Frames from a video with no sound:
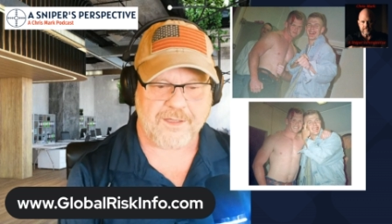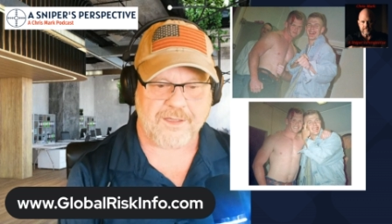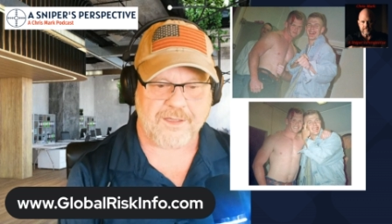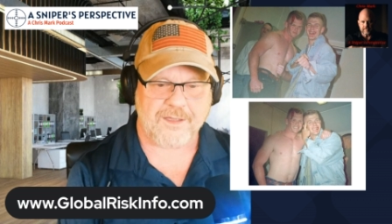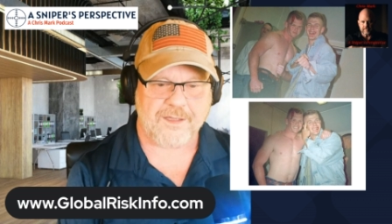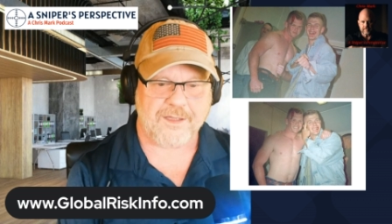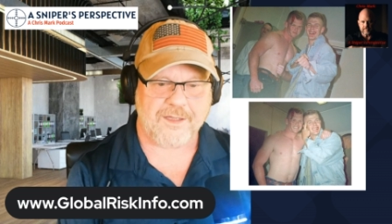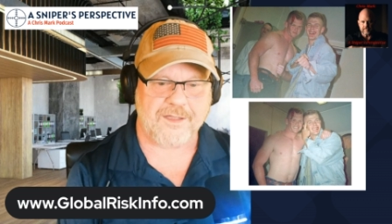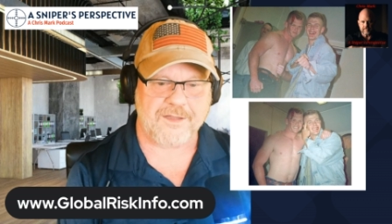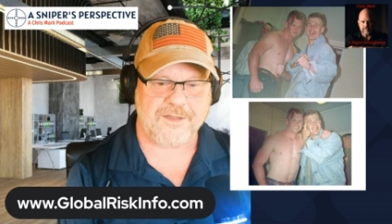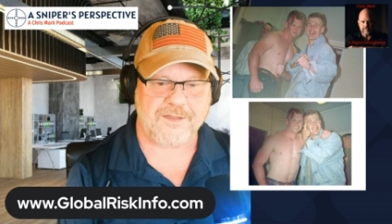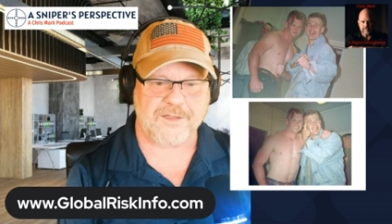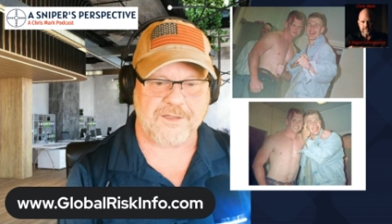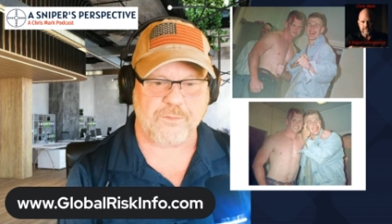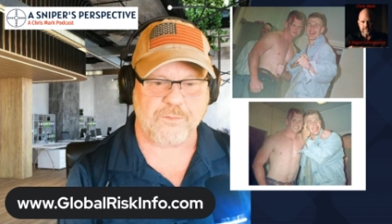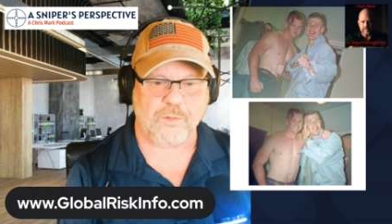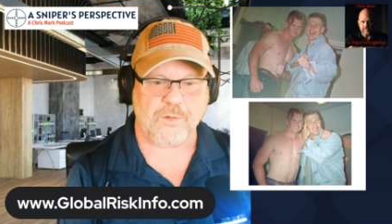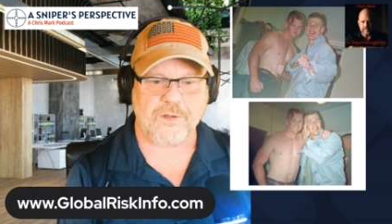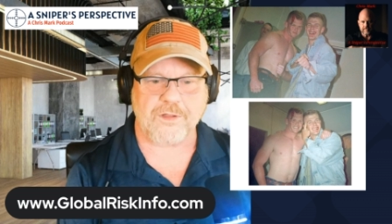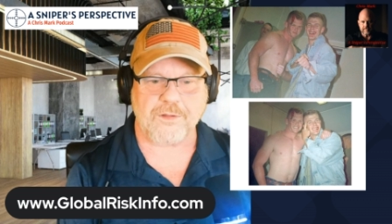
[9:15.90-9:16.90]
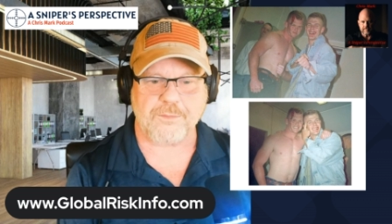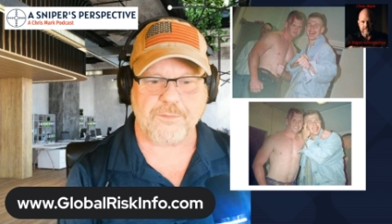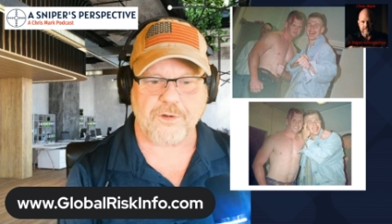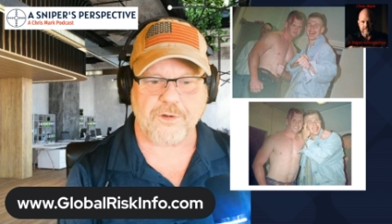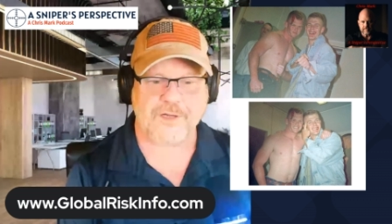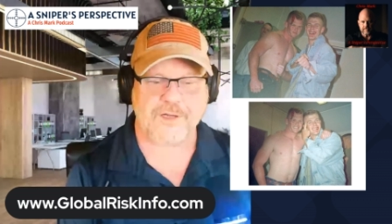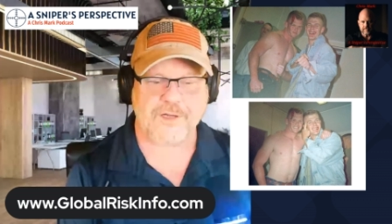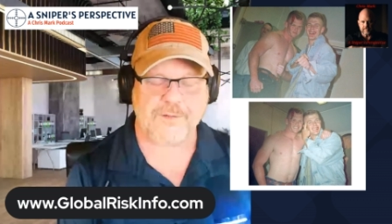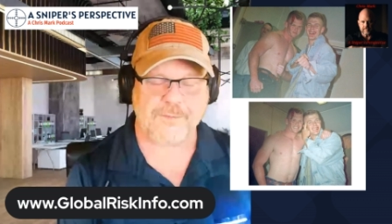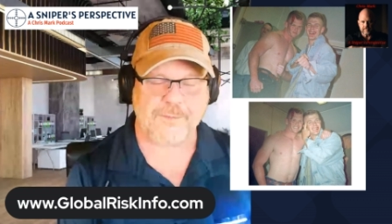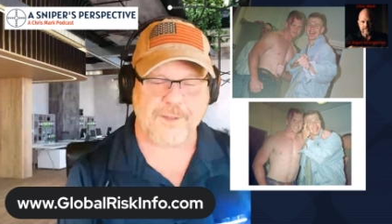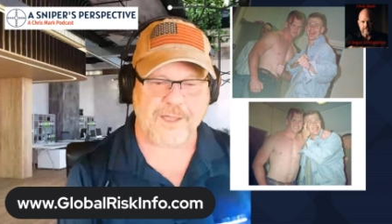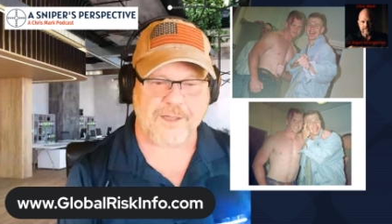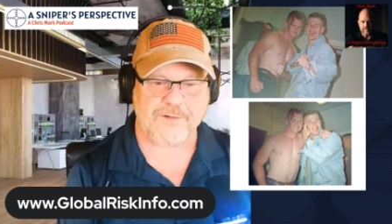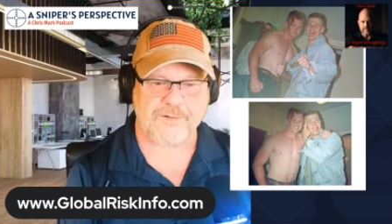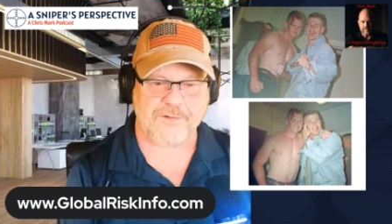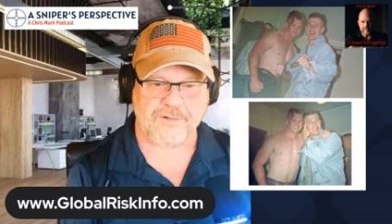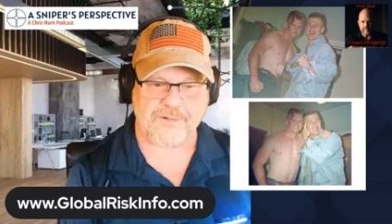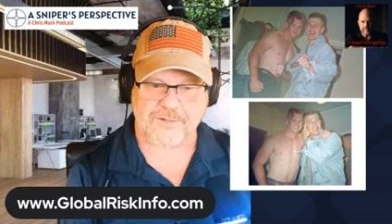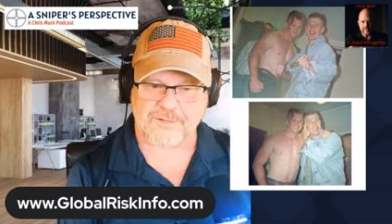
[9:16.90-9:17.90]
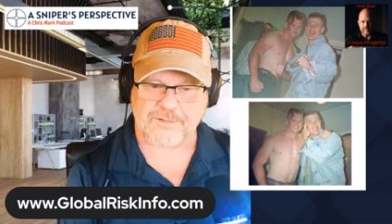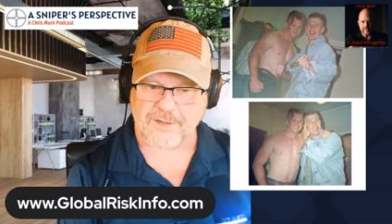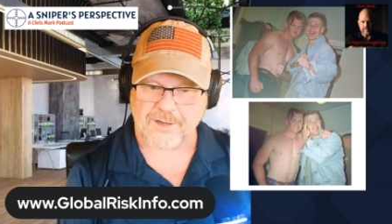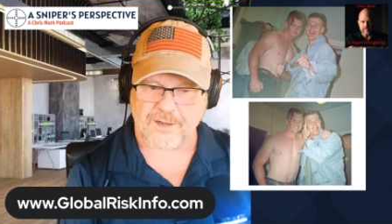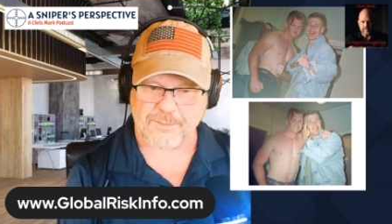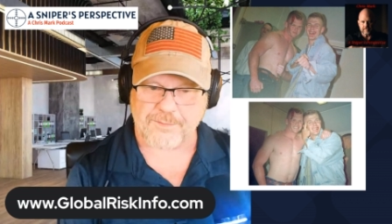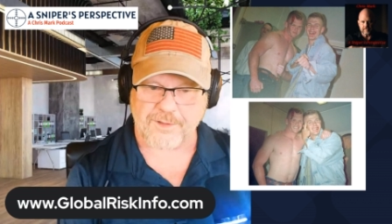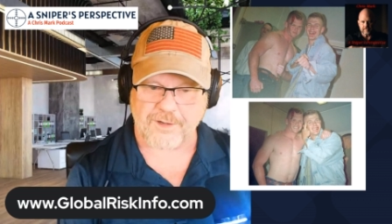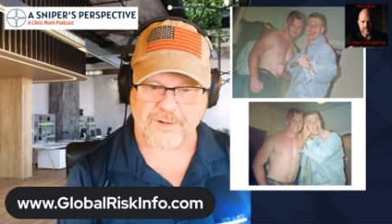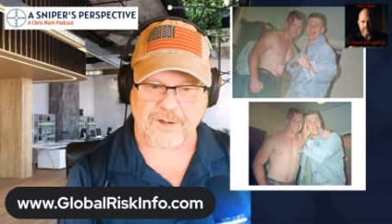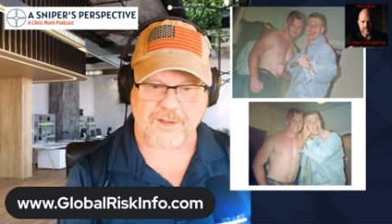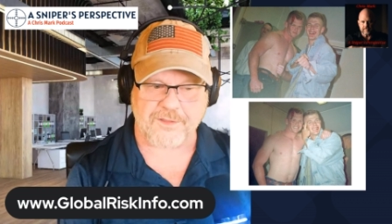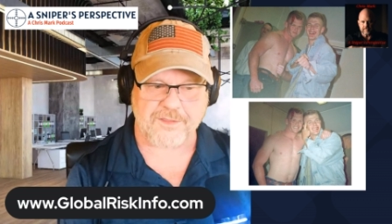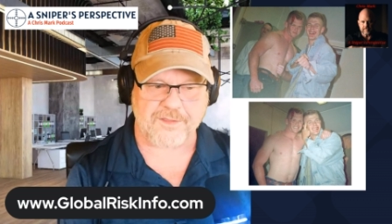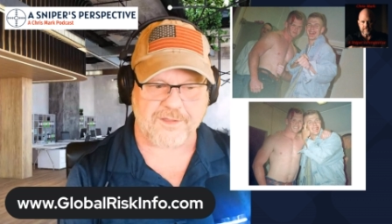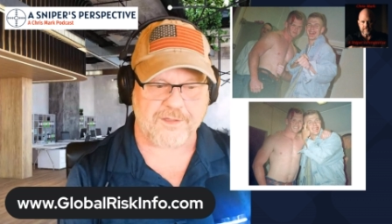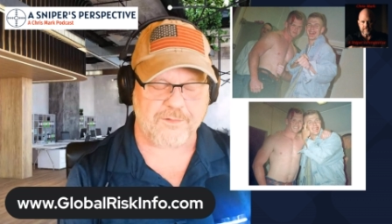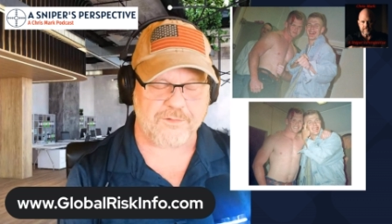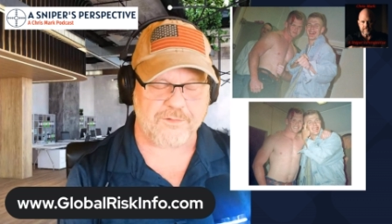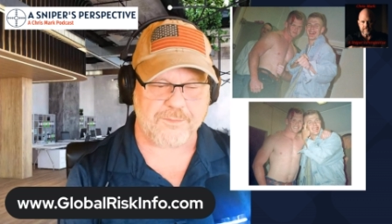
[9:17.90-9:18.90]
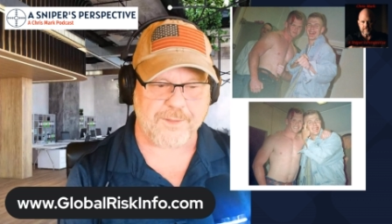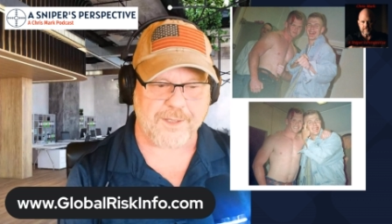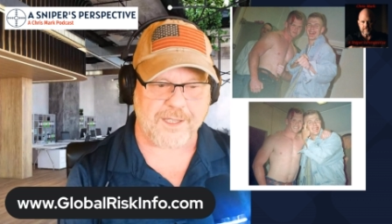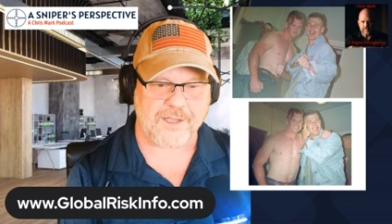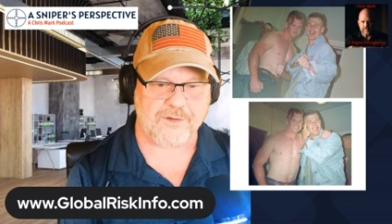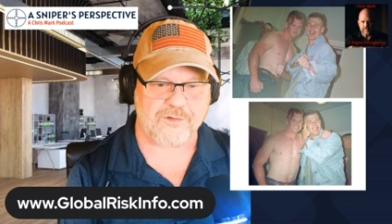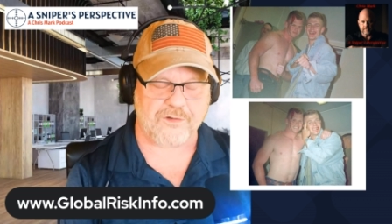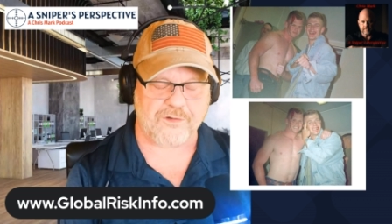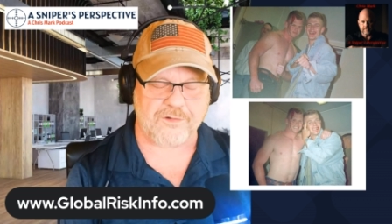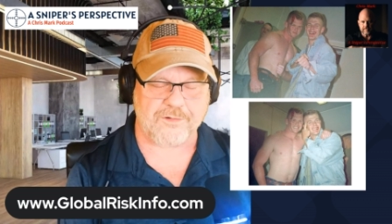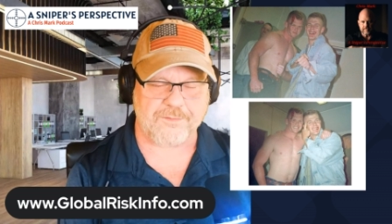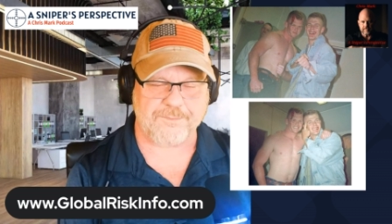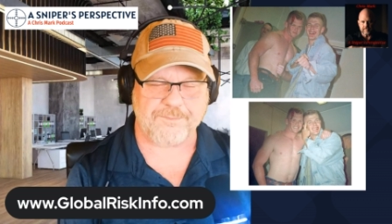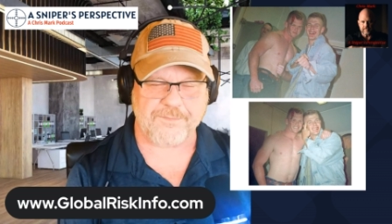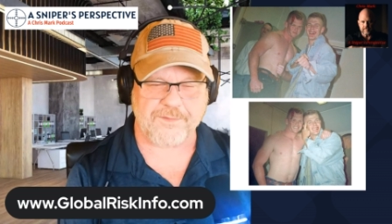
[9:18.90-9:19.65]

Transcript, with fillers: And the Royal Marine Commander up there, I think he was a major,